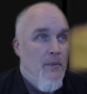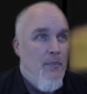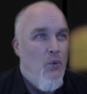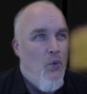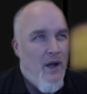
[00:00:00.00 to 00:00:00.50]

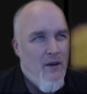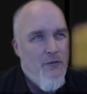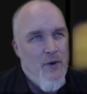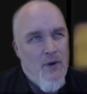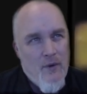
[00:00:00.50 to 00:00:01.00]
But what
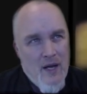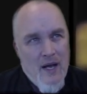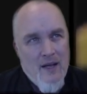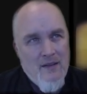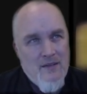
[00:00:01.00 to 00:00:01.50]
if your own
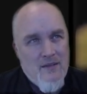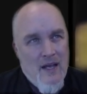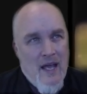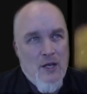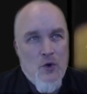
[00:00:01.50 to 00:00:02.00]
eyes
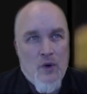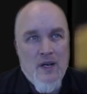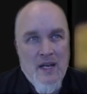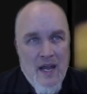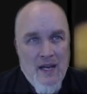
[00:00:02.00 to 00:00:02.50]
and your
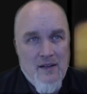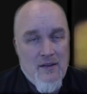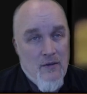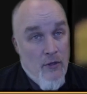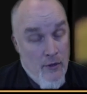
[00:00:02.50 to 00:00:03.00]

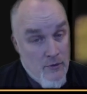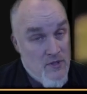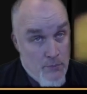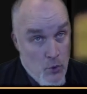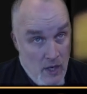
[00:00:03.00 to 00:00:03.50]
innate, though
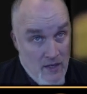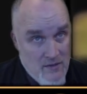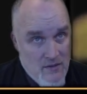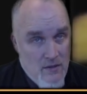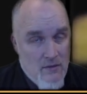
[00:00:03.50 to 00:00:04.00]

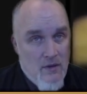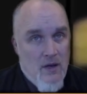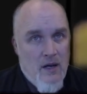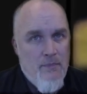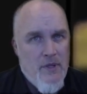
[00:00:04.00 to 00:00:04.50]
suppressed,
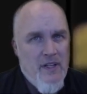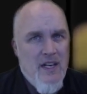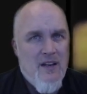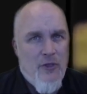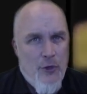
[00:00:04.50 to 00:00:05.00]

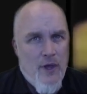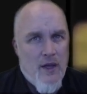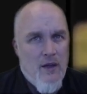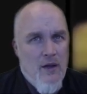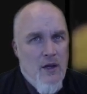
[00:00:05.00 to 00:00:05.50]
ability to
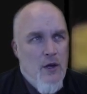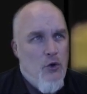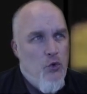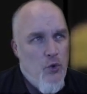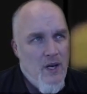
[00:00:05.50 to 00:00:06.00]
think
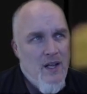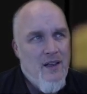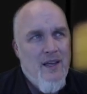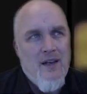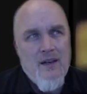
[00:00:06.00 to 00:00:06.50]

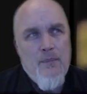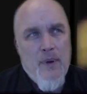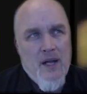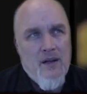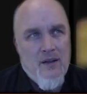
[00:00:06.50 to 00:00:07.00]
critically and
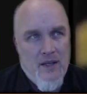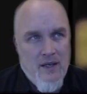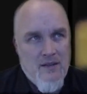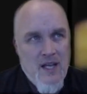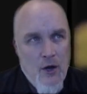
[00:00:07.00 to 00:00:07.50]

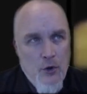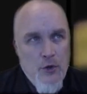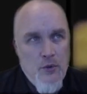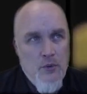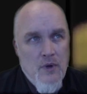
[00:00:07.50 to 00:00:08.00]
independently tell
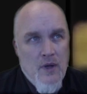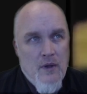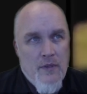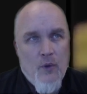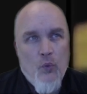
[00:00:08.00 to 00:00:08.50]
you
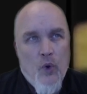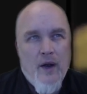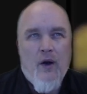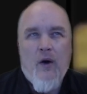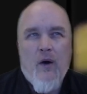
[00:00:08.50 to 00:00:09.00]
that
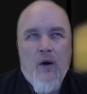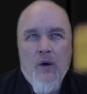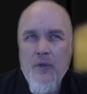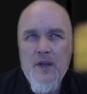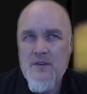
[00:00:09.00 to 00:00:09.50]
what
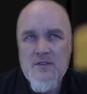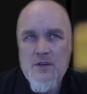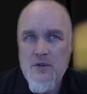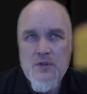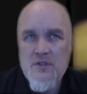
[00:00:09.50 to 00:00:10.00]
all the
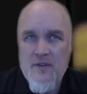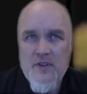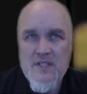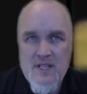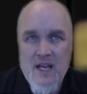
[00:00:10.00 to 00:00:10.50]
institutions of
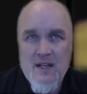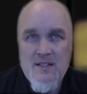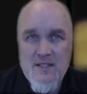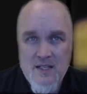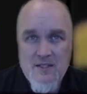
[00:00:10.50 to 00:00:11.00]
the state
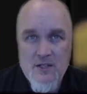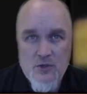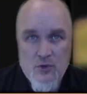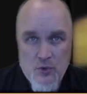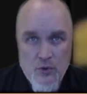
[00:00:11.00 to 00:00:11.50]
insist
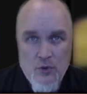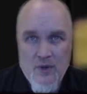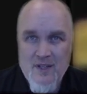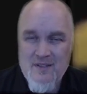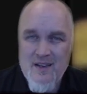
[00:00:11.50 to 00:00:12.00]
is
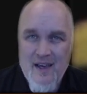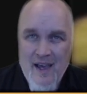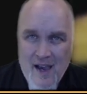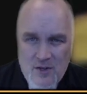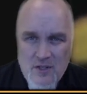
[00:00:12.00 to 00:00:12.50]
true is
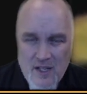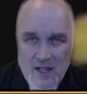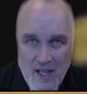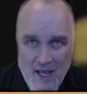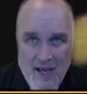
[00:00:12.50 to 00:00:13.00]
actually
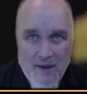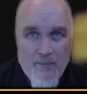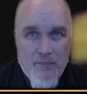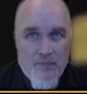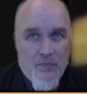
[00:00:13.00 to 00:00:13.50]
a lie?
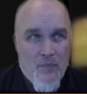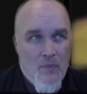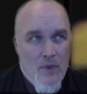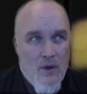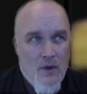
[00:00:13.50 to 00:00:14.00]

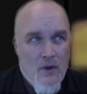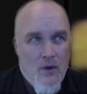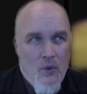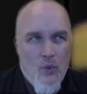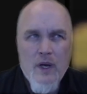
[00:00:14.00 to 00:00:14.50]

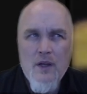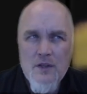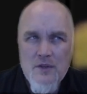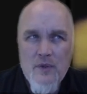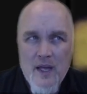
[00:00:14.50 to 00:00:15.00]
What do
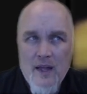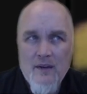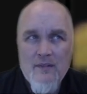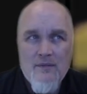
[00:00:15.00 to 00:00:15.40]
you do then?